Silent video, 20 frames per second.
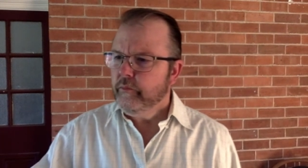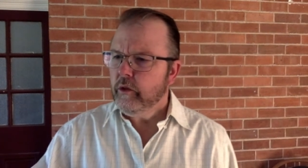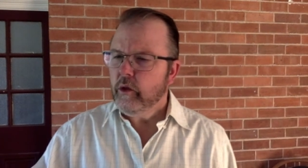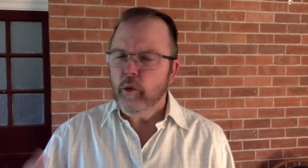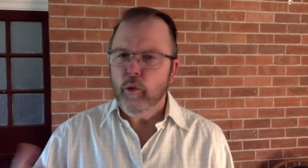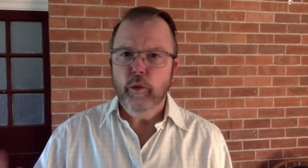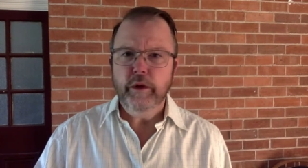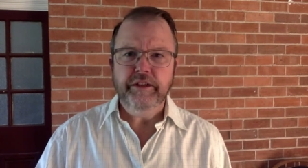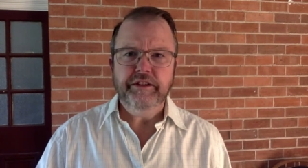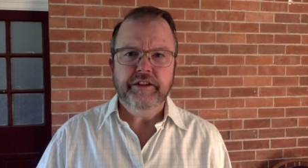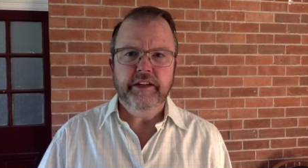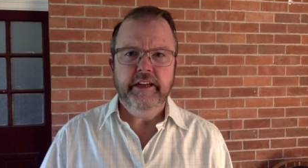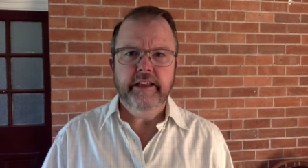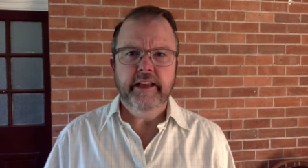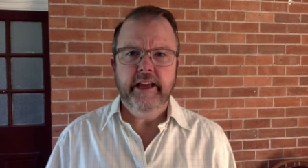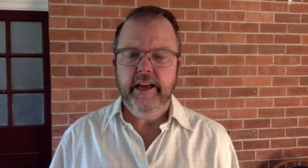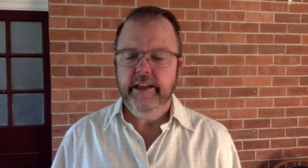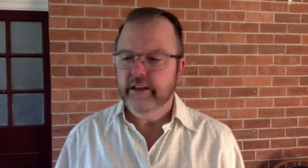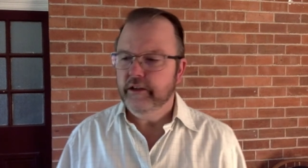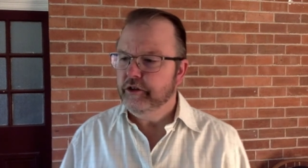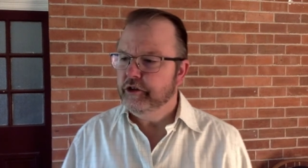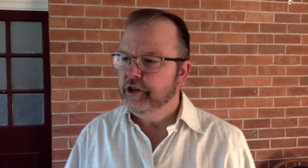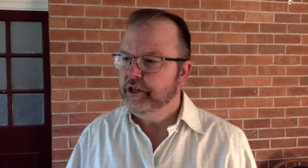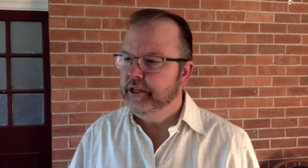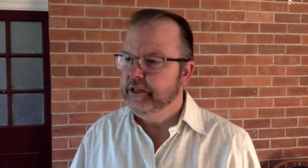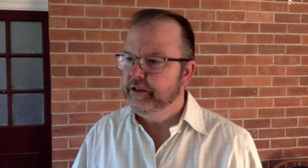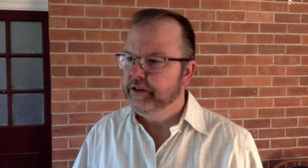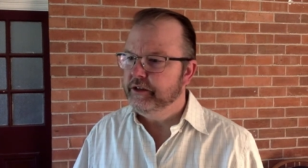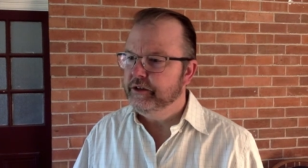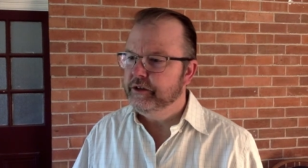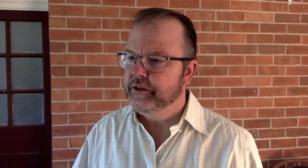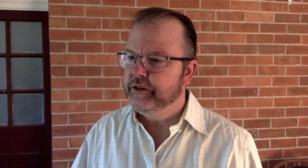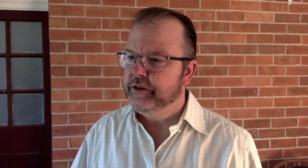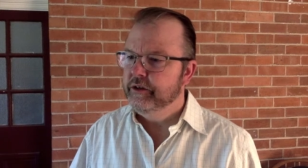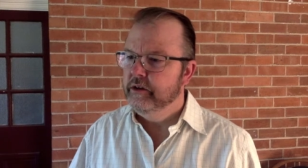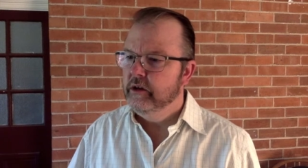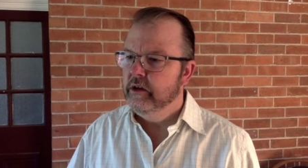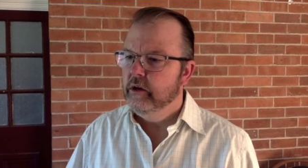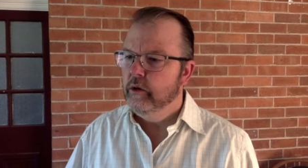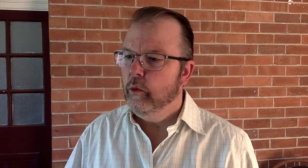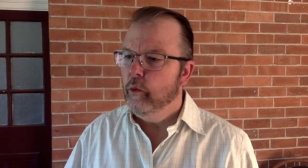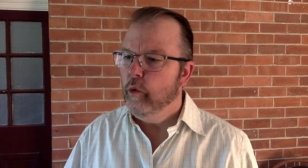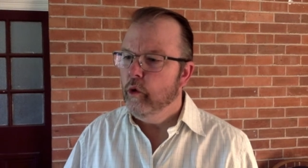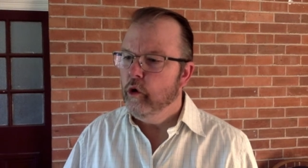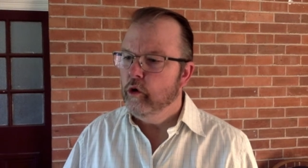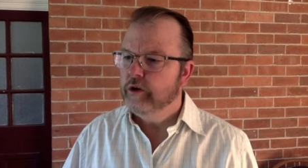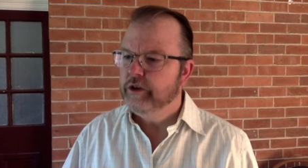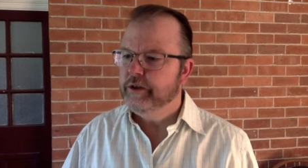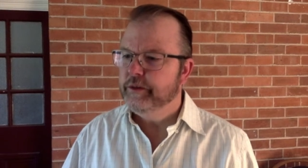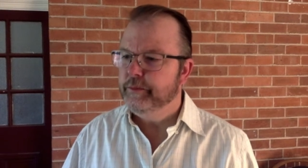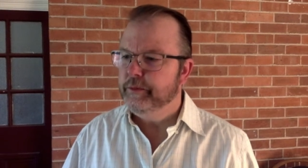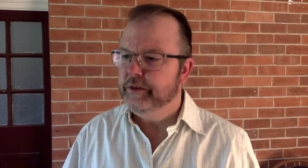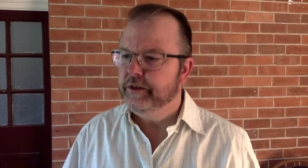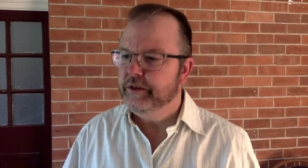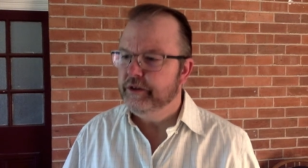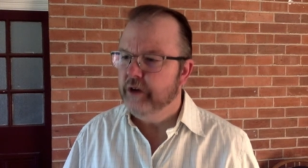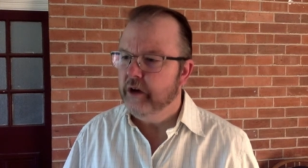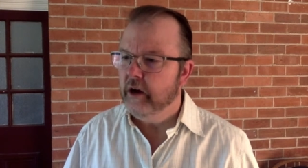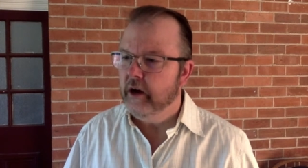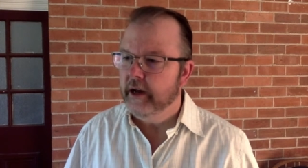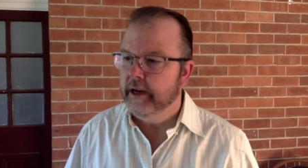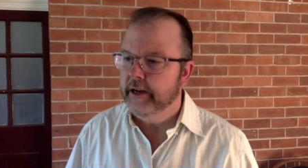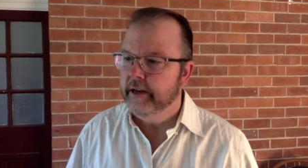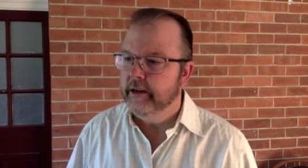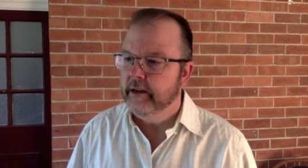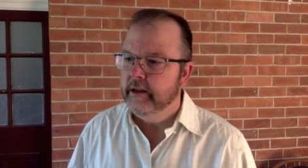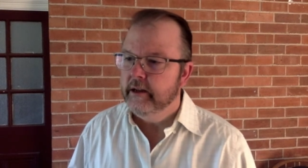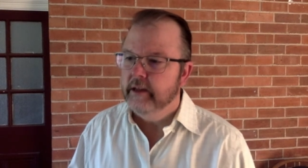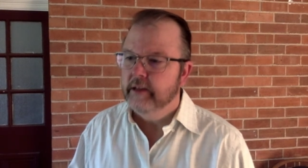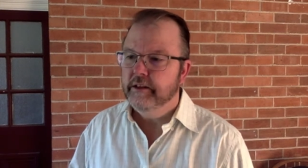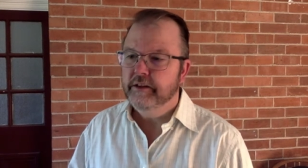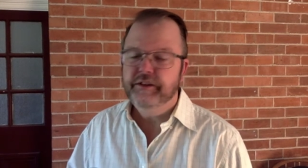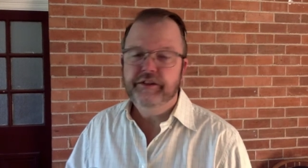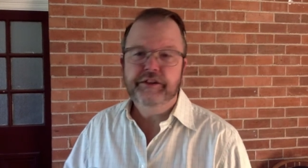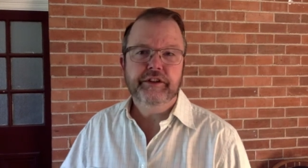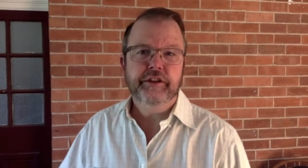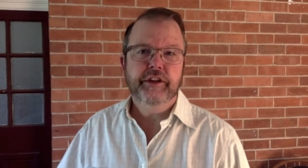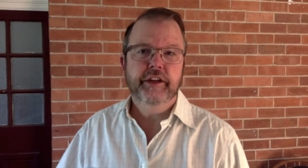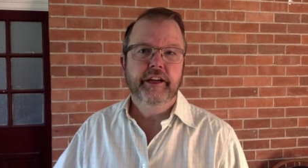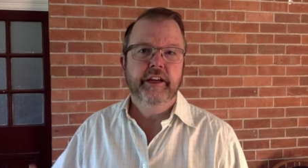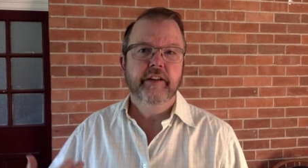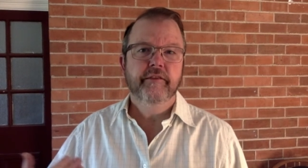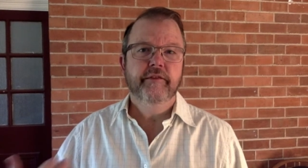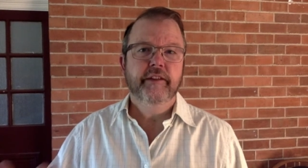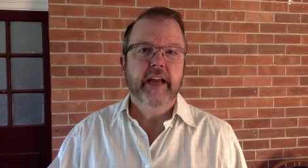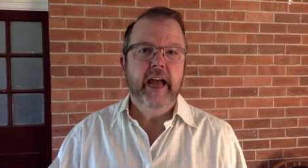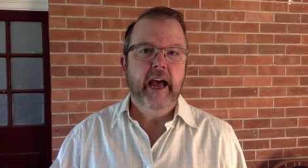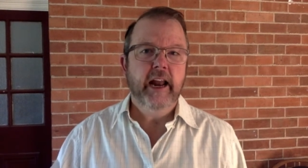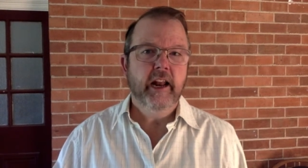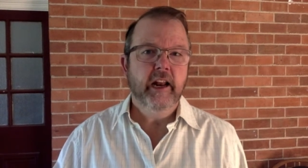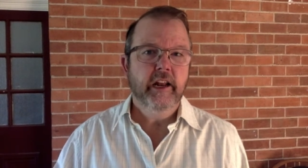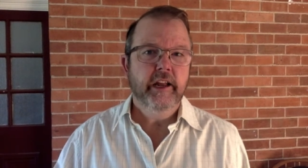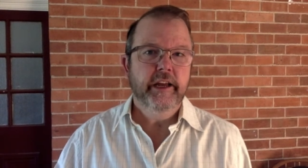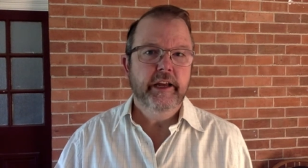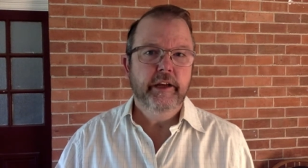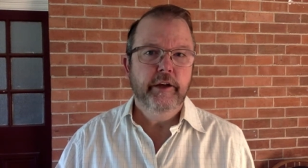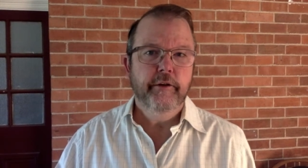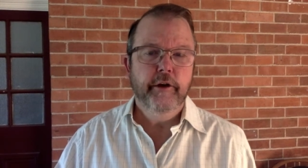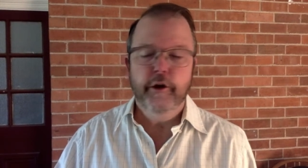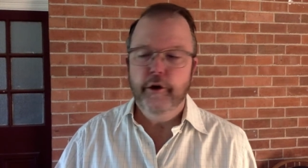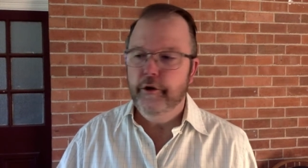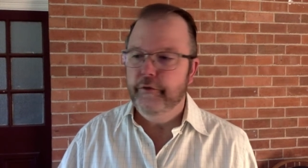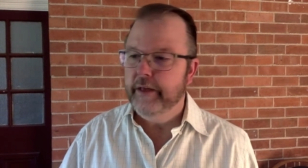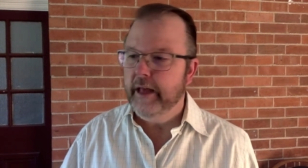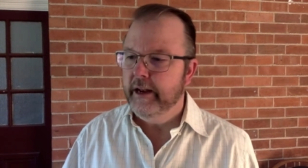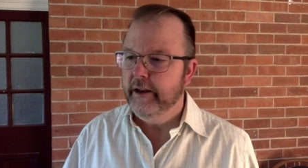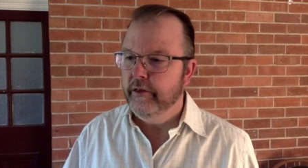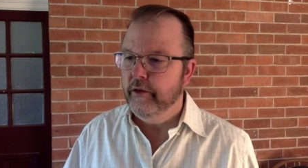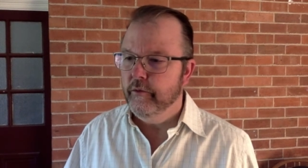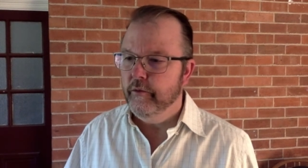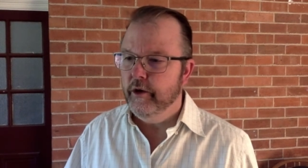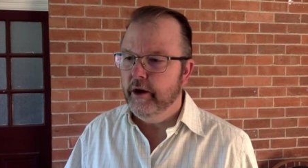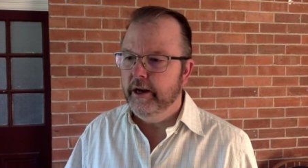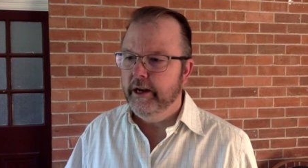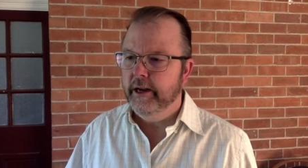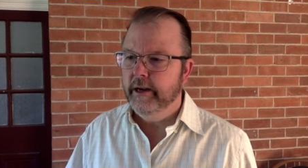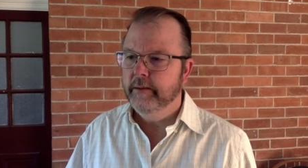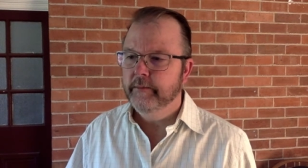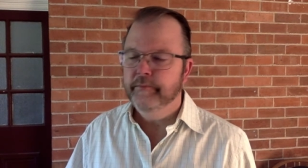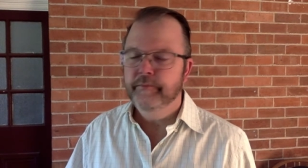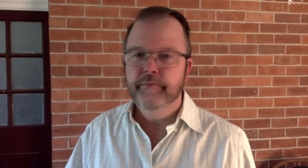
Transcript: We see there that Jesus walks beside the Sea of Galilee. You heard that in the reading.